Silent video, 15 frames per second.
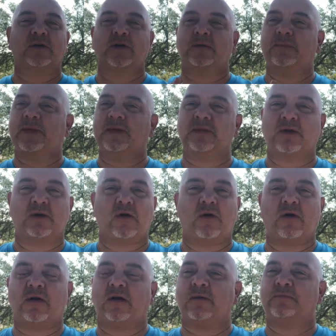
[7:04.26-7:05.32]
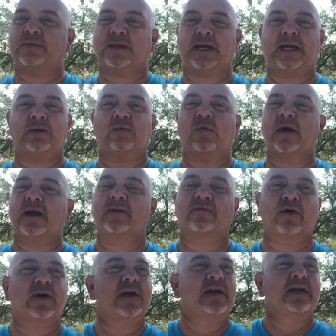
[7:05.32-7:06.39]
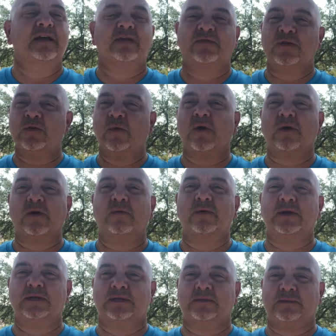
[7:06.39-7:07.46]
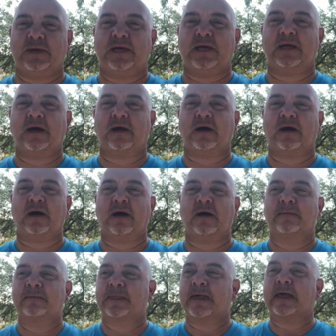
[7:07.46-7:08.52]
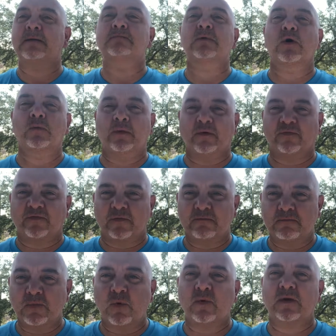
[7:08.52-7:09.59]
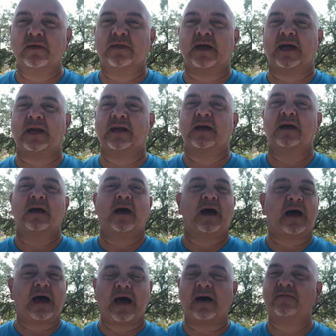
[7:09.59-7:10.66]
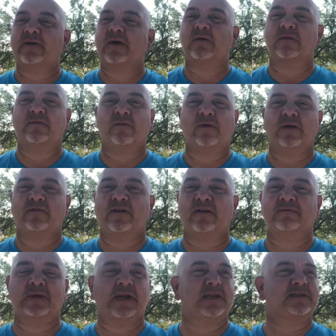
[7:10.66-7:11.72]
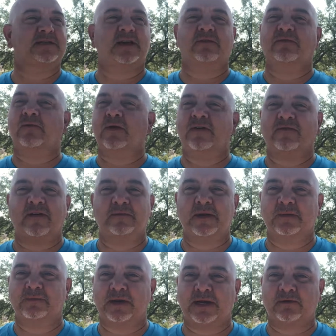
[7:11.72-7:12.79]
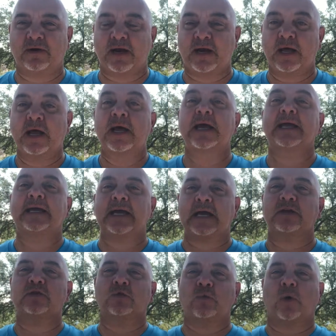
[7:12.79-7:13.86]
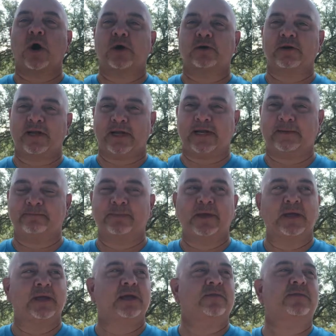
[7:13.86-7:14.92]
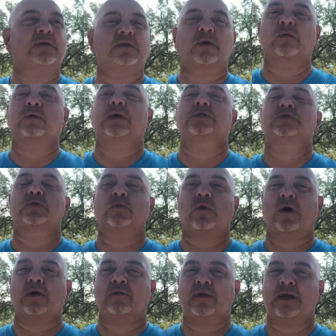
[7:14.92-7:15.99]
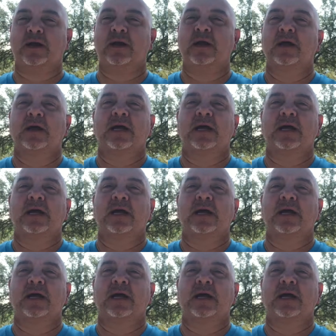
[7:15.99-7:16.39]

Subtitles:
you're going to be in the car, a plane, whatever. If you are going to be immobile for more than a half hour to 45 minutes, say a 45-minute plane ride, get your water in. If you don't get your water in,